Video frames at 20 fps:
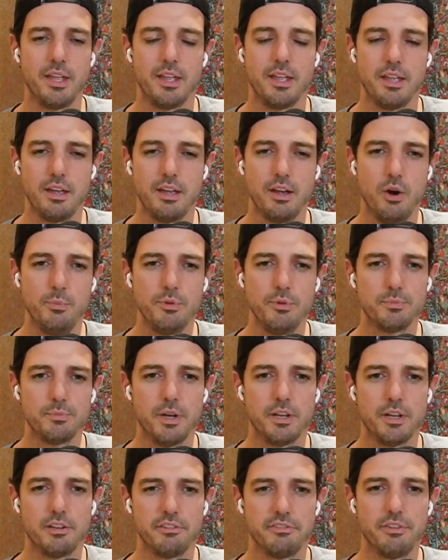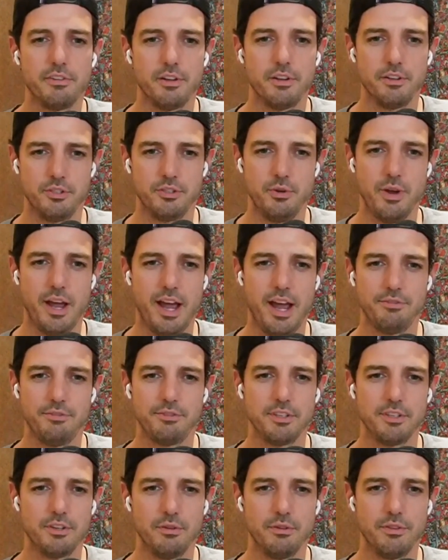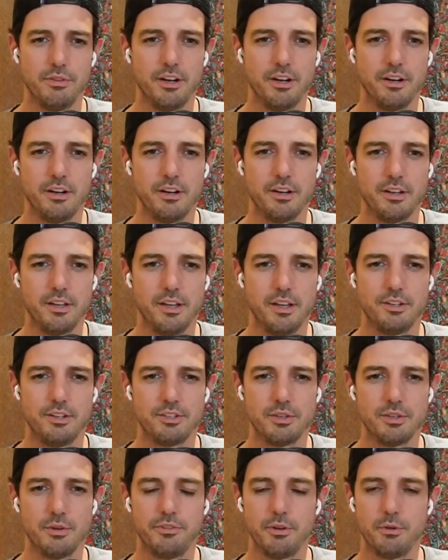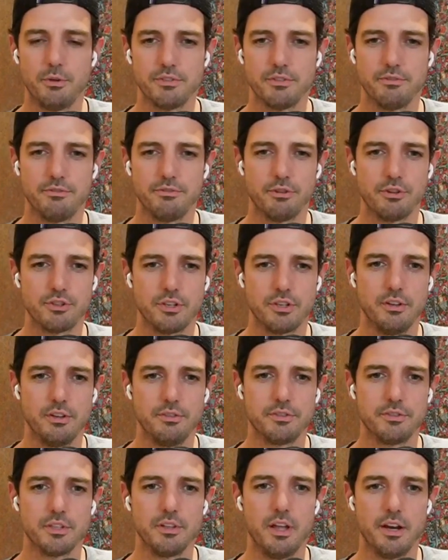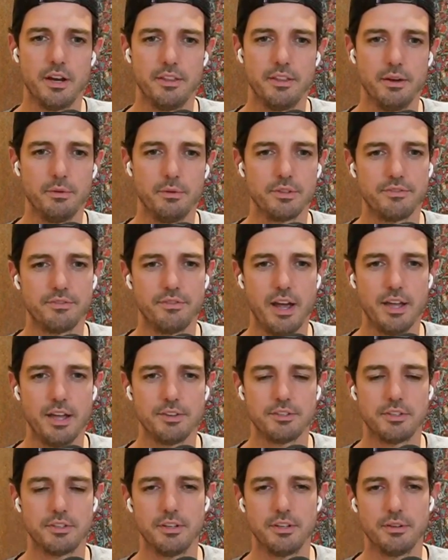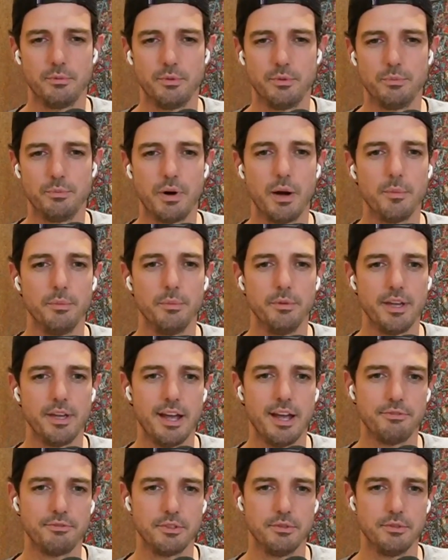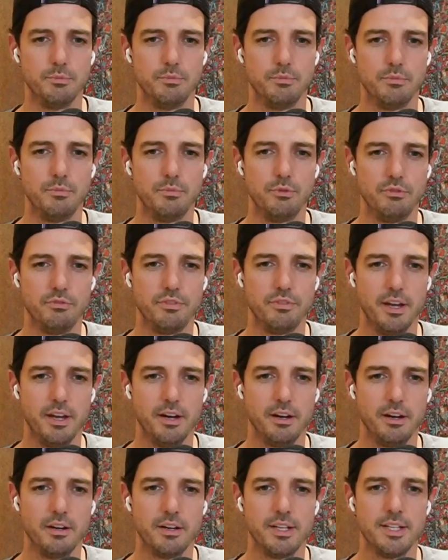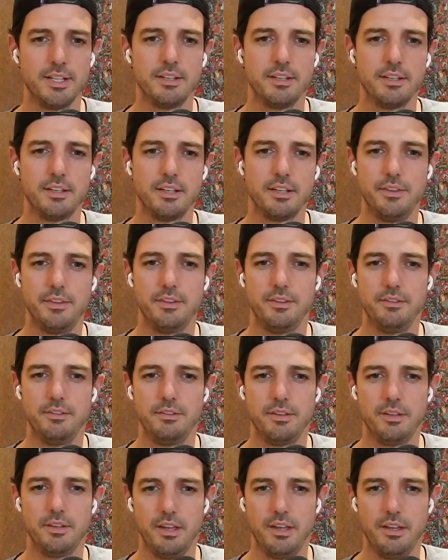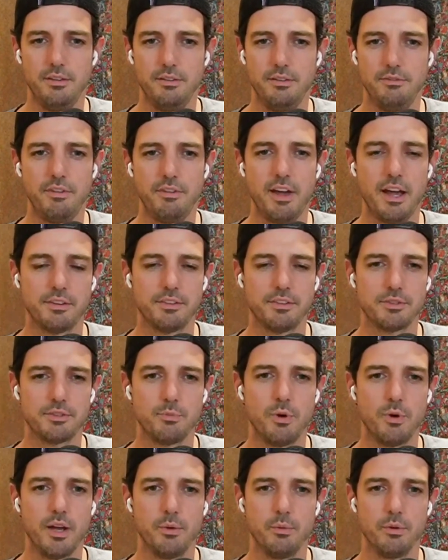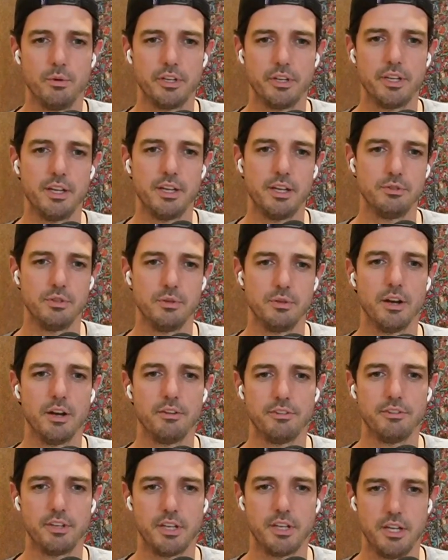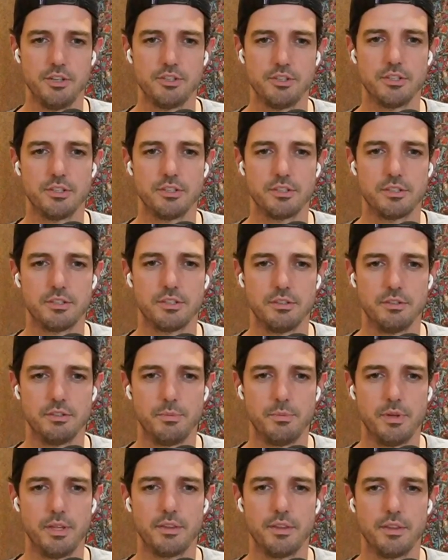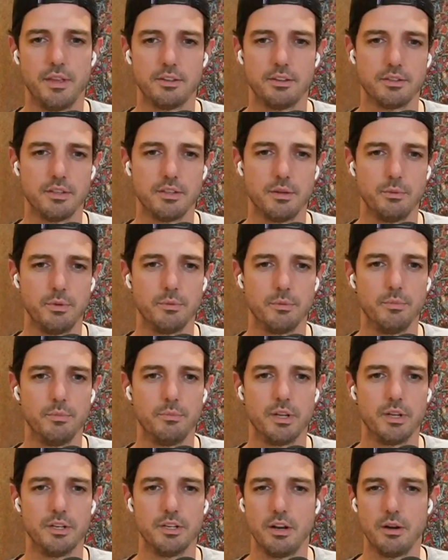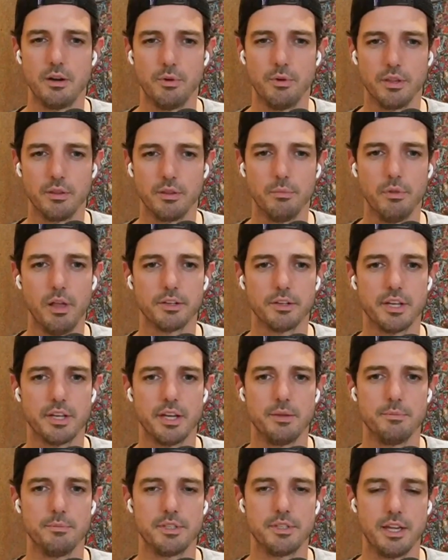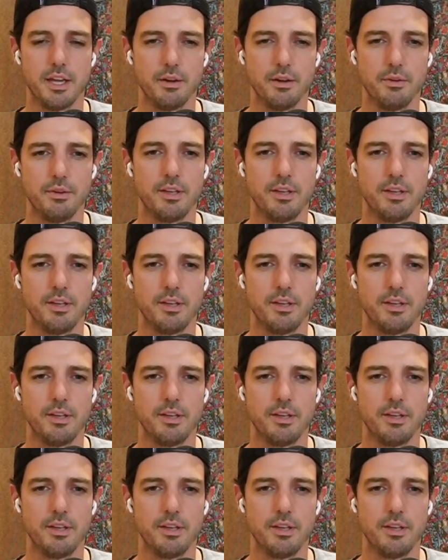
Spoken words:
almost by default you have to go there. And so if there was a version of Solana that was faster, we would probably have to move there. And in fact, that's why we're looking at doing modifications to PythNet so that we can continue to bring the block times down,